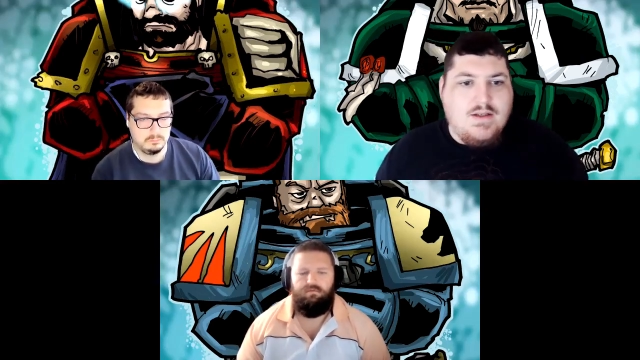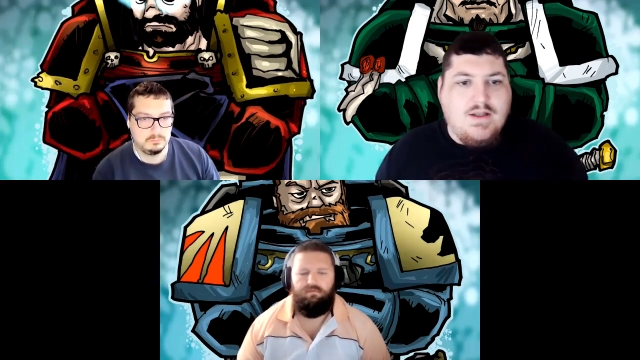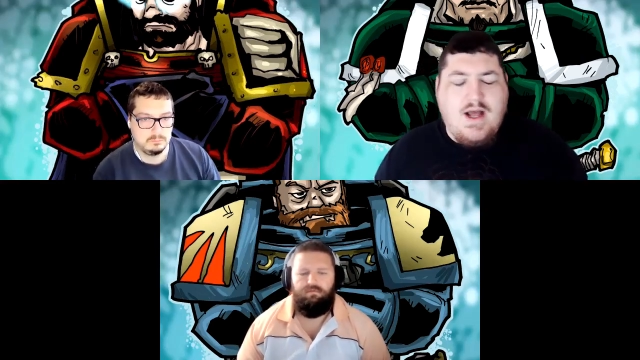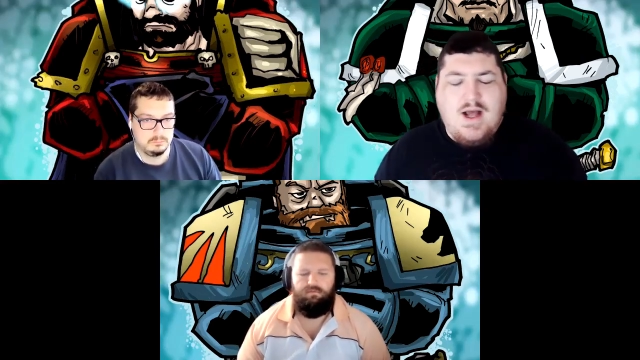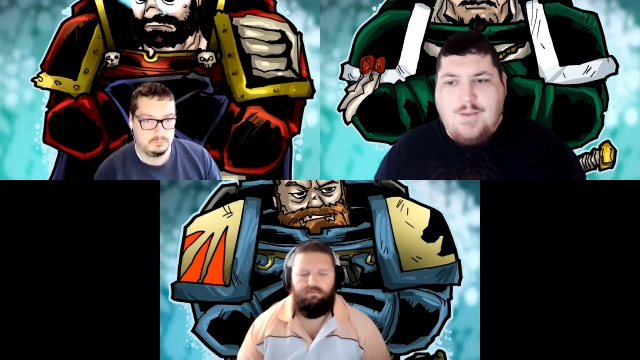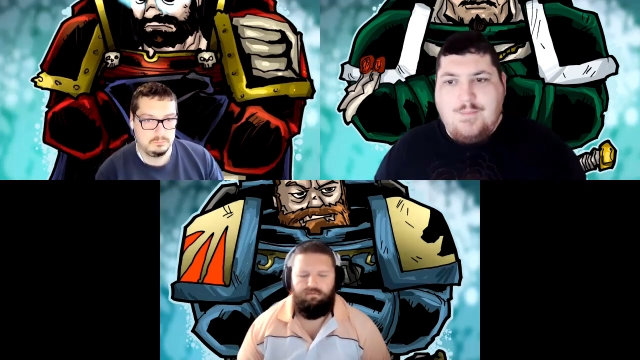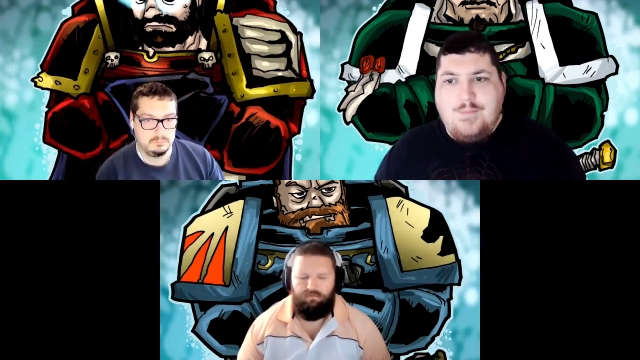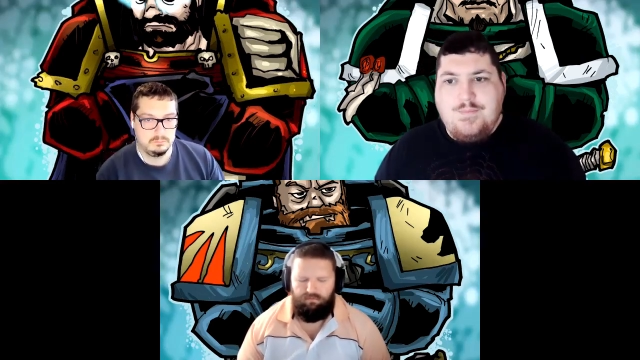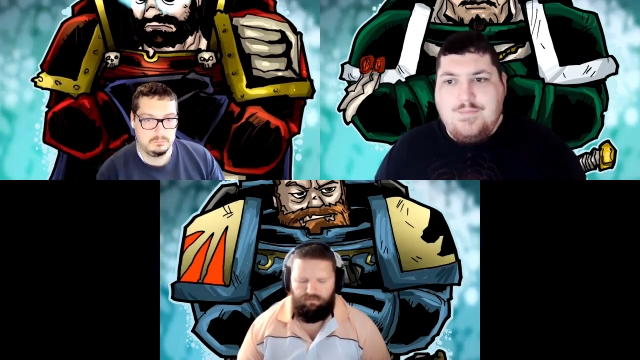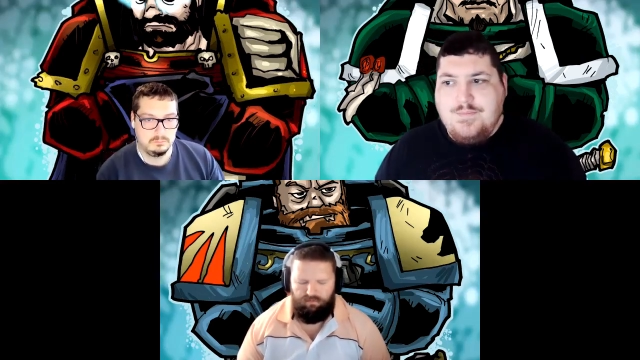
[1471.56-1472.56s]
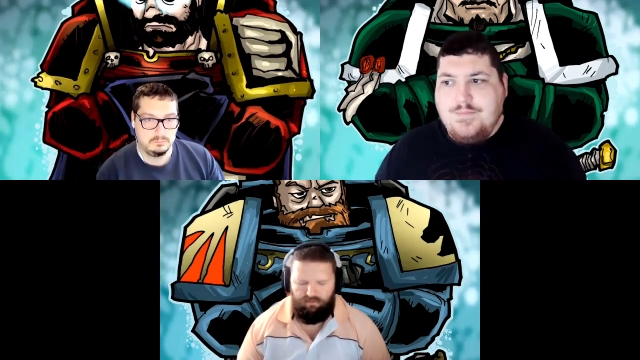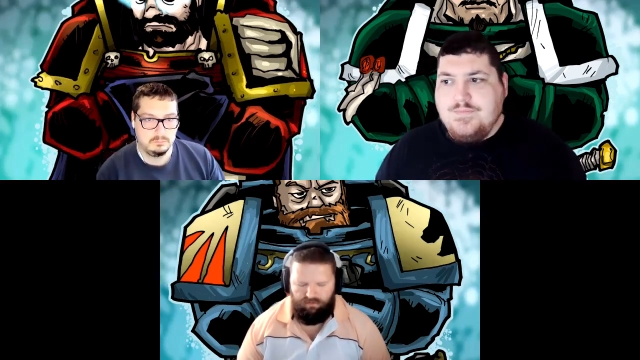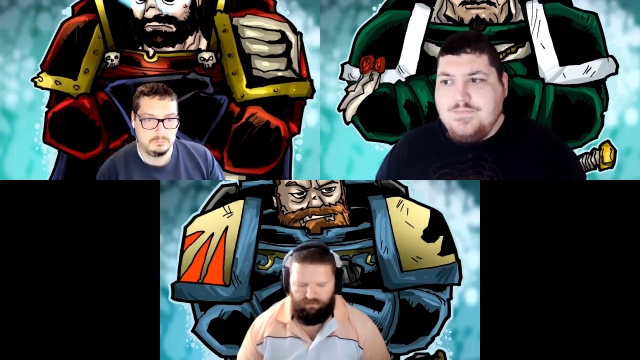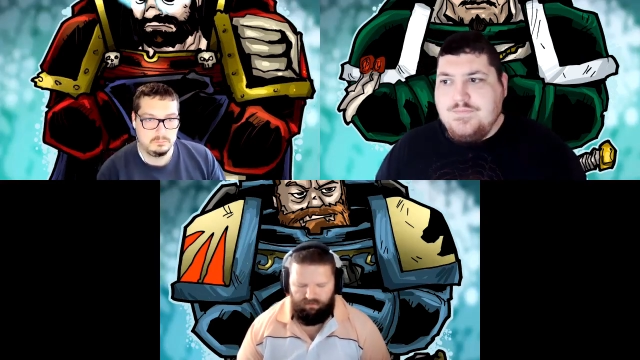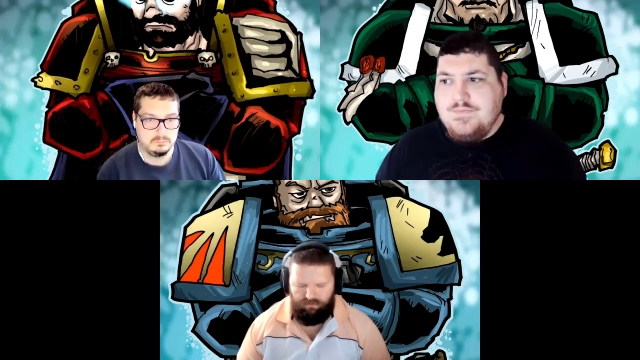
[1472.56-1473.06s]
Speaker 1: Um
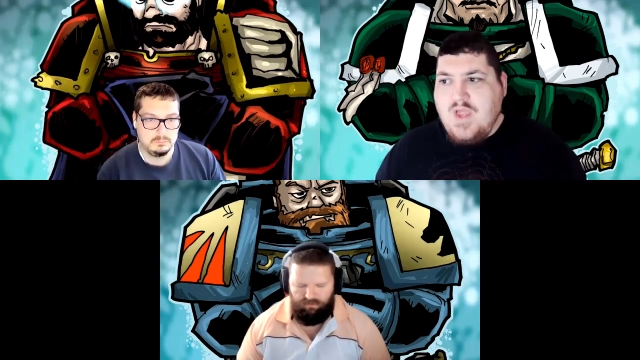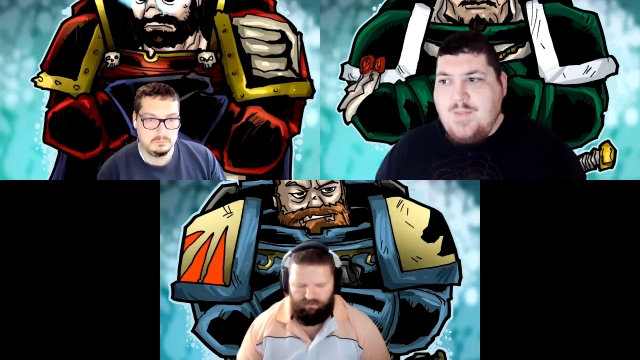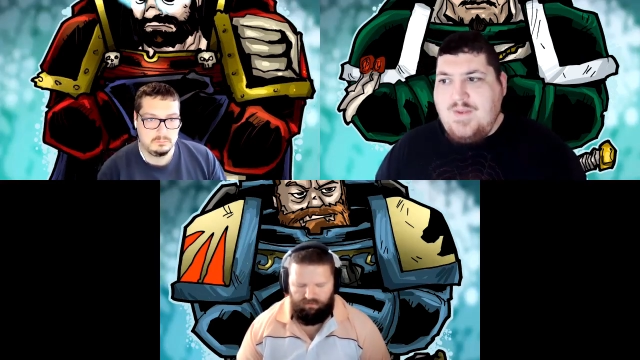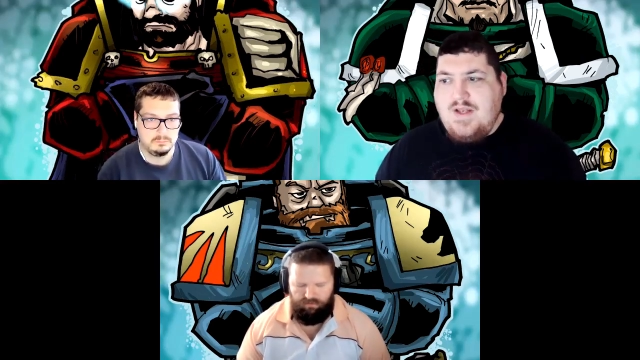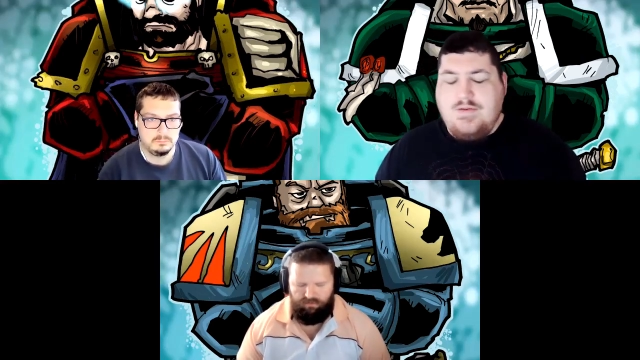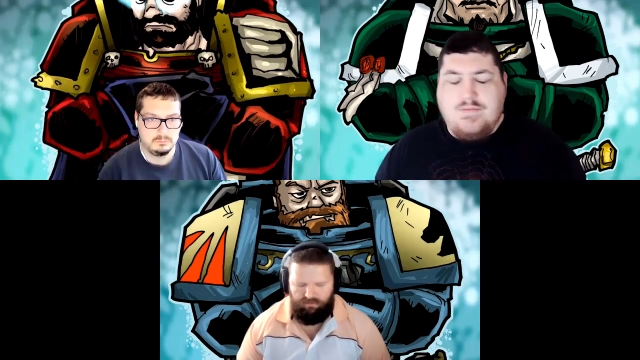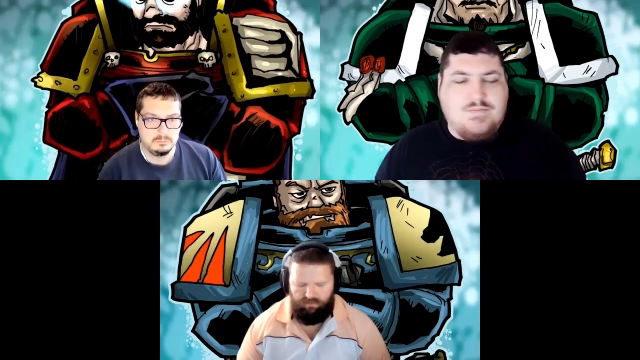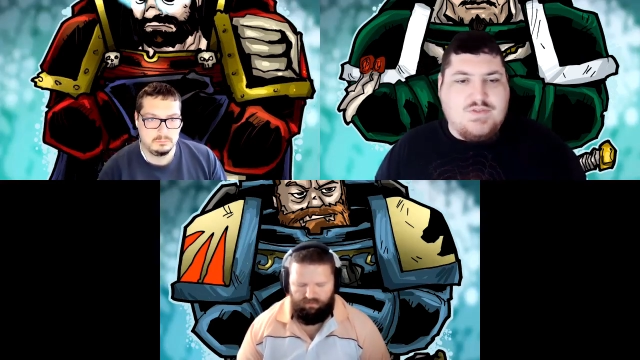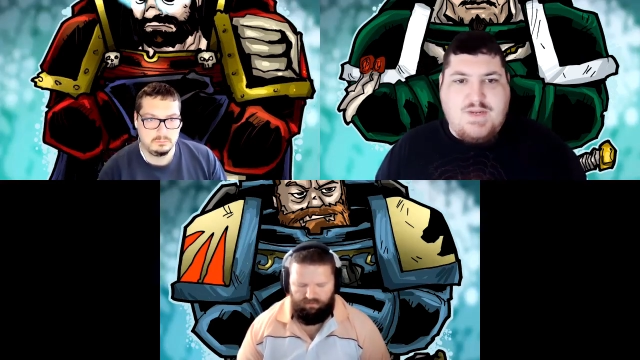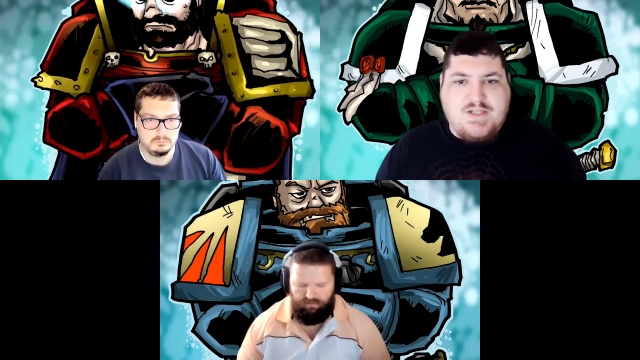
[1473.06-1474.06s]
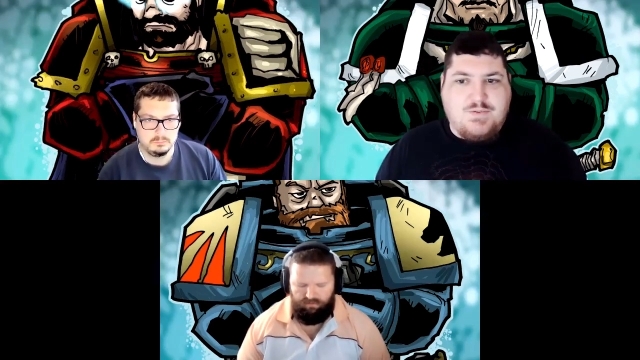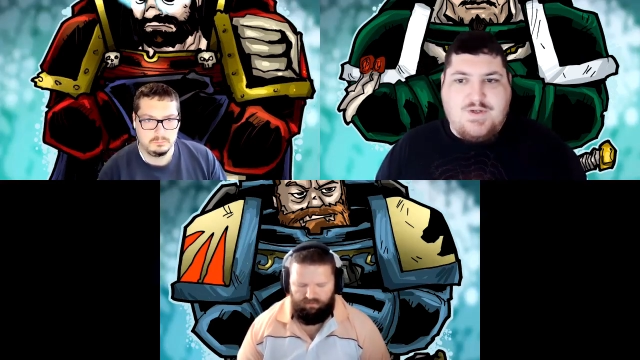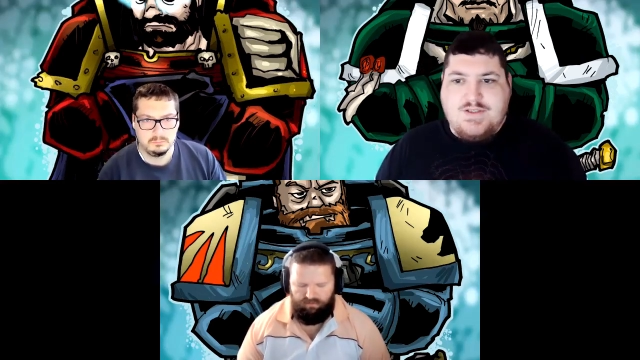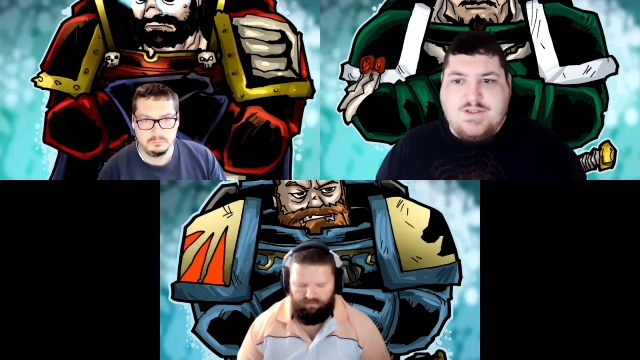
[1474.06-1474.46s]
I mean, Space Marines